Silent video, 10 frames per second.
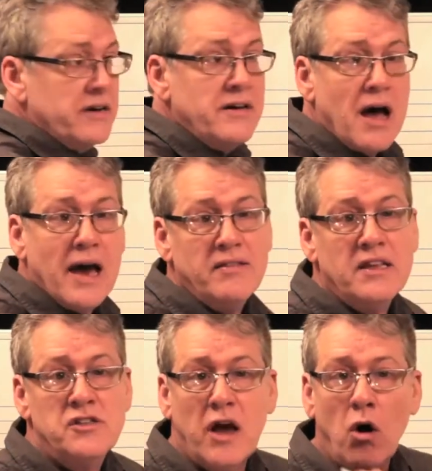ninth,
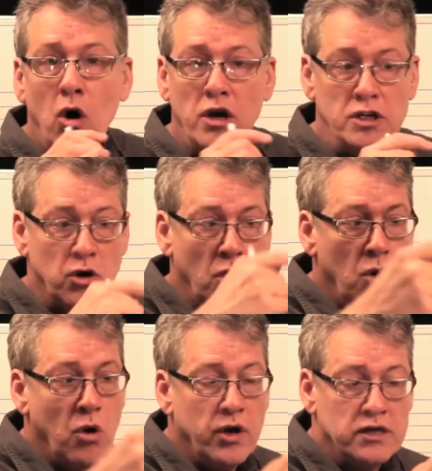is
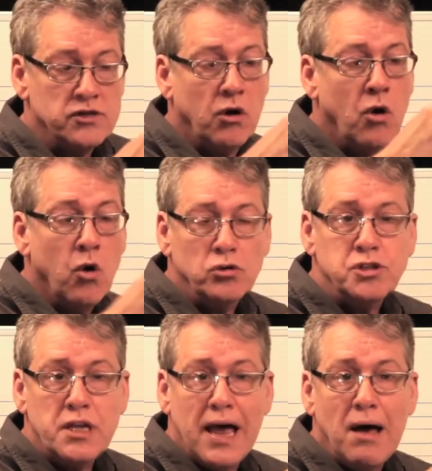a whole
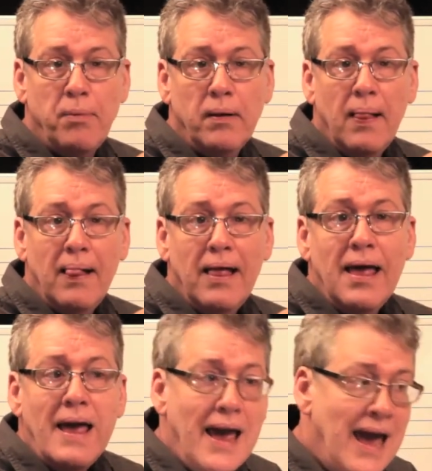step,
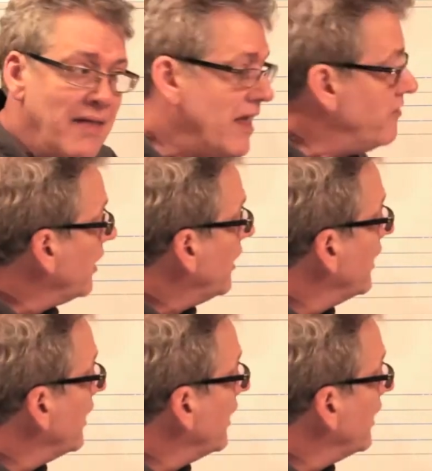and then to get